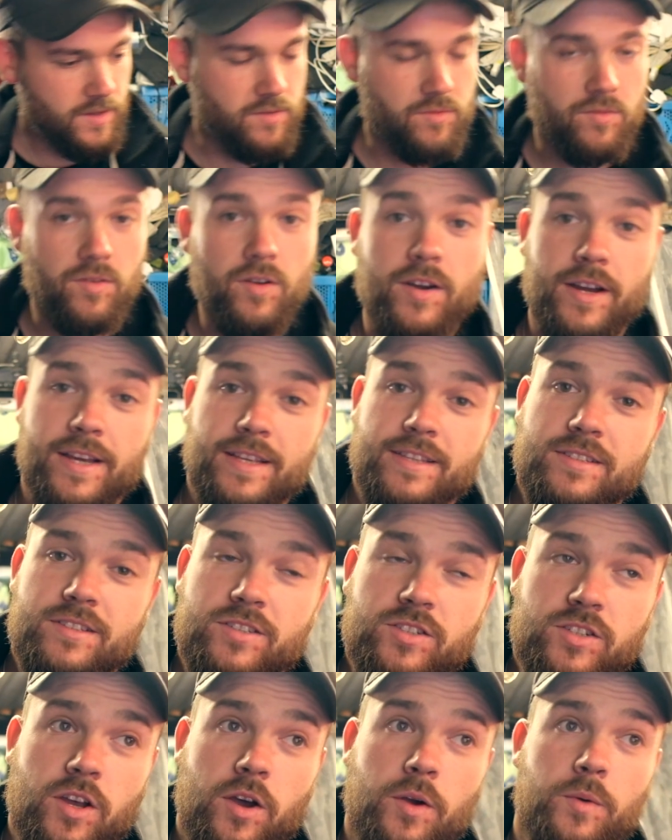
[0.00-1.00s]
Right,
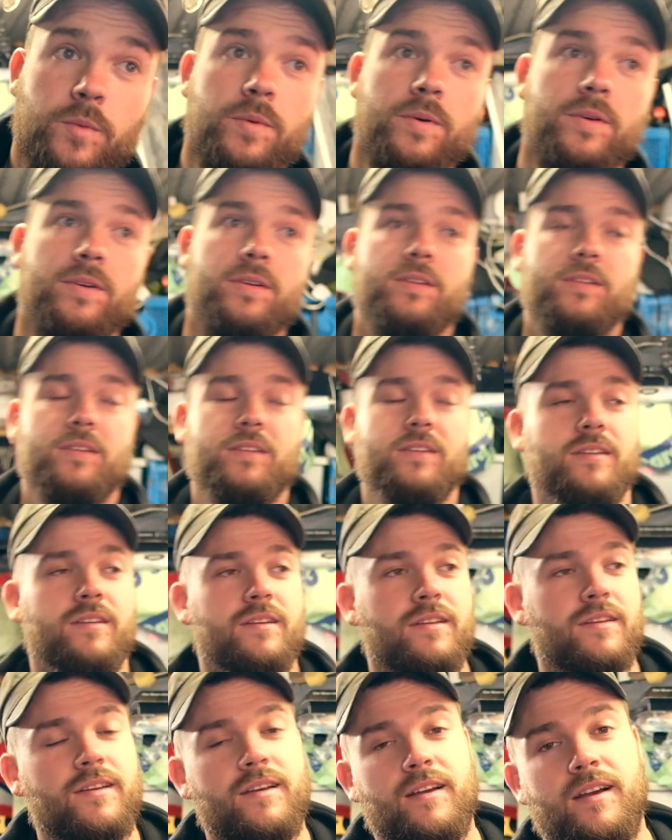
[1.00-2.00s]
so
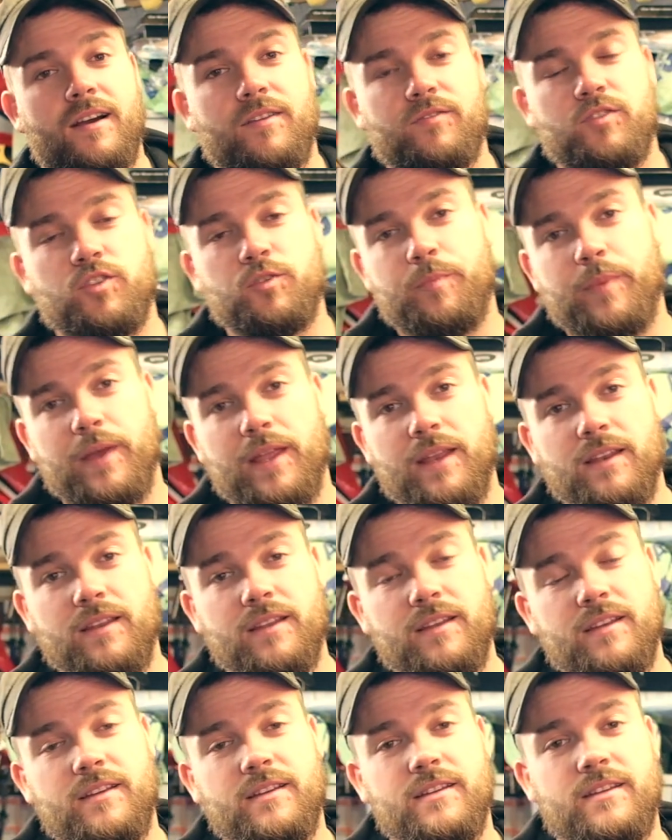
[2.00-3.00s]
I've just been
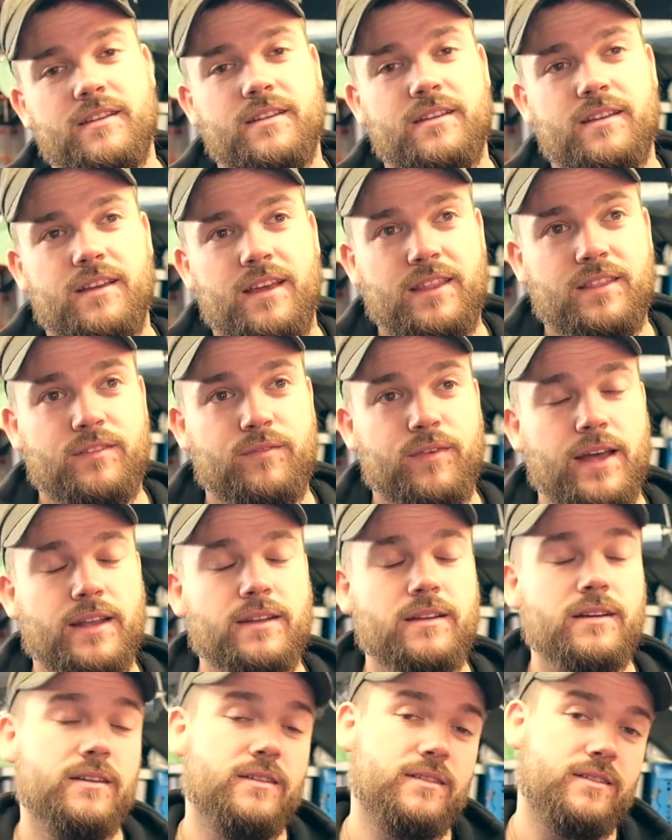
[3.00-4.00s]
in the
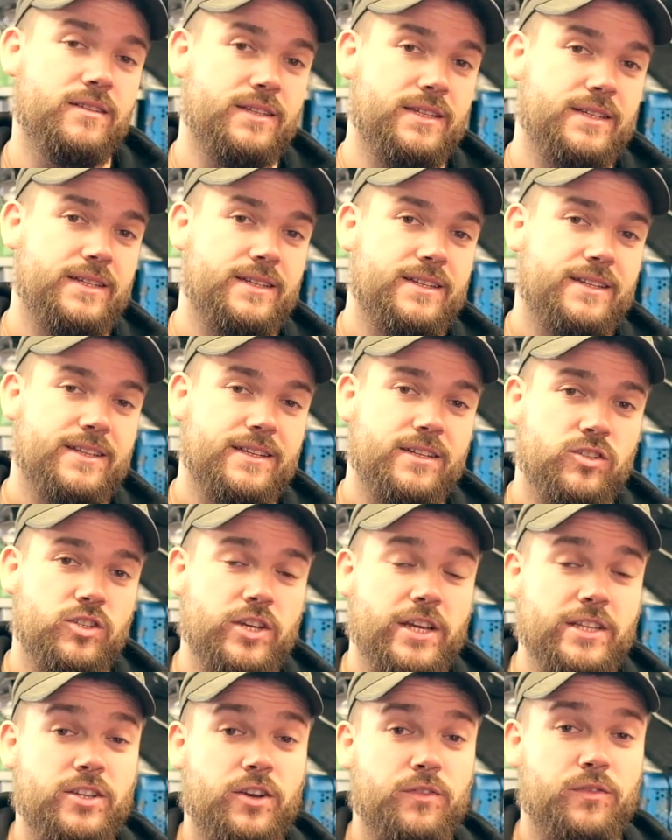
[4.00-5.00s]
van,
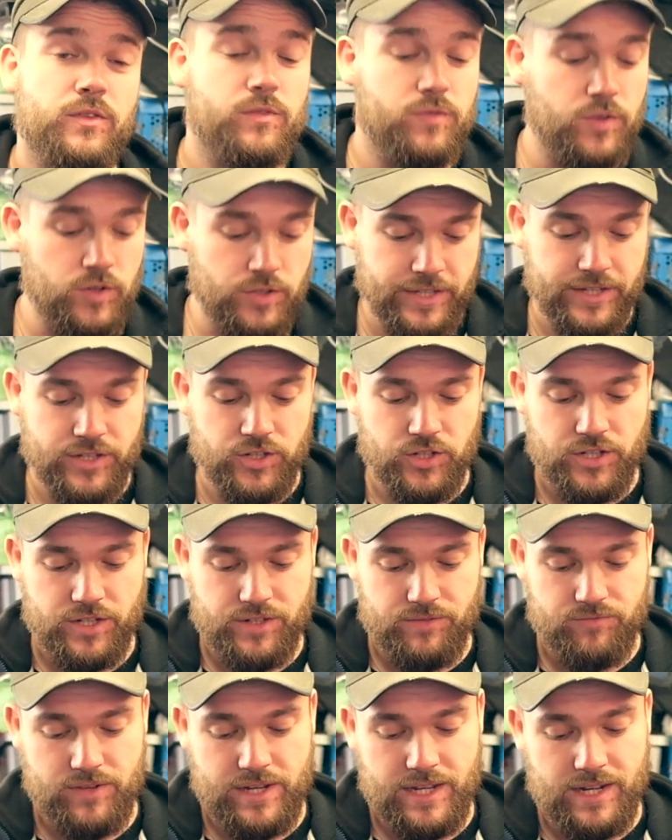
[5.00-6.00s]
checked over the footage,
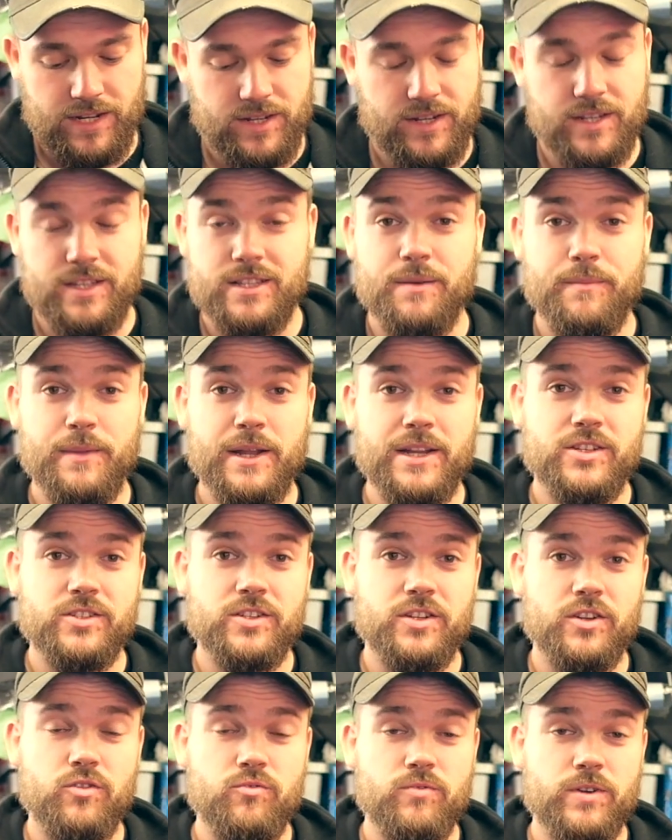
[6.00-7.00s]
realised I managed
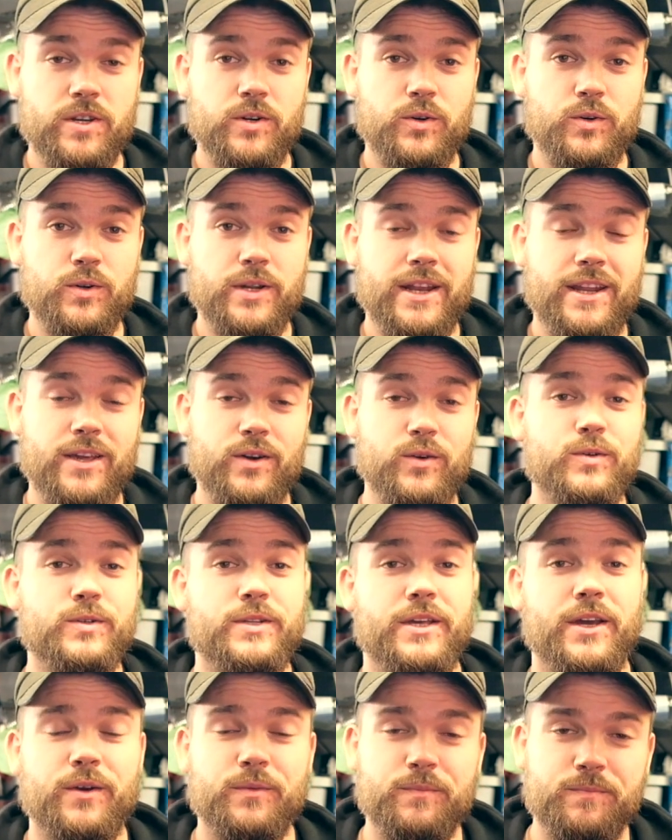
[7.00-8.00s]
to not record any
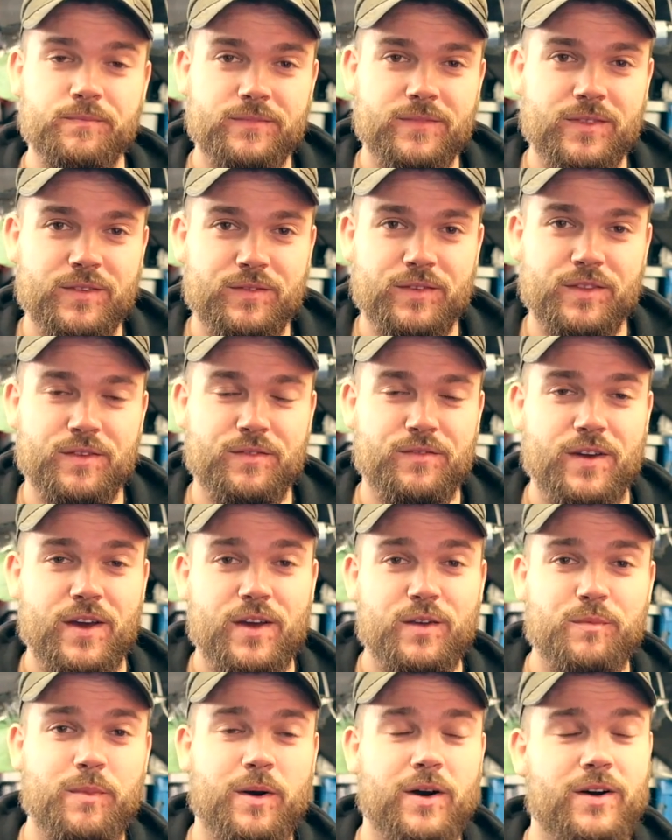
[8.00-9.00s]
audio for the
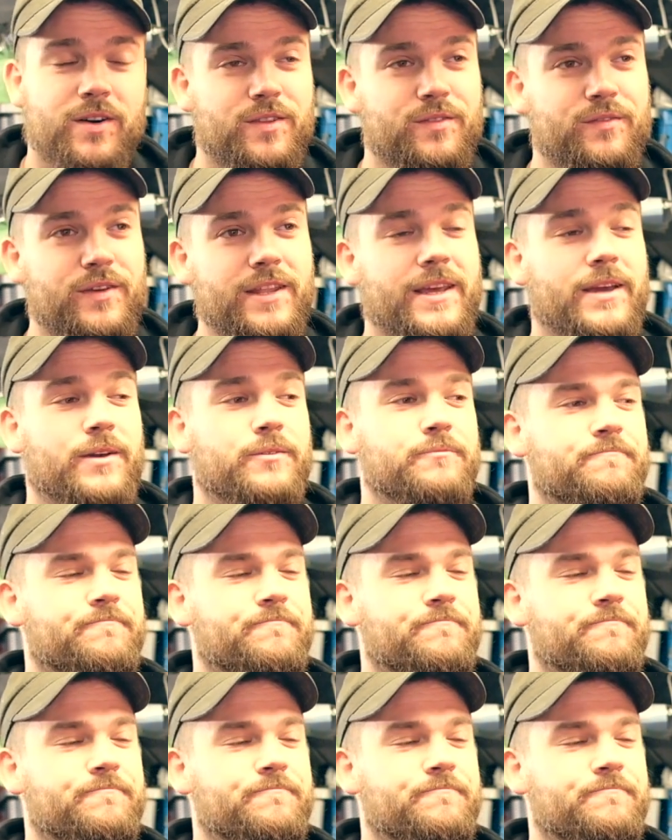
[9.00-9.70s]
first part of the video.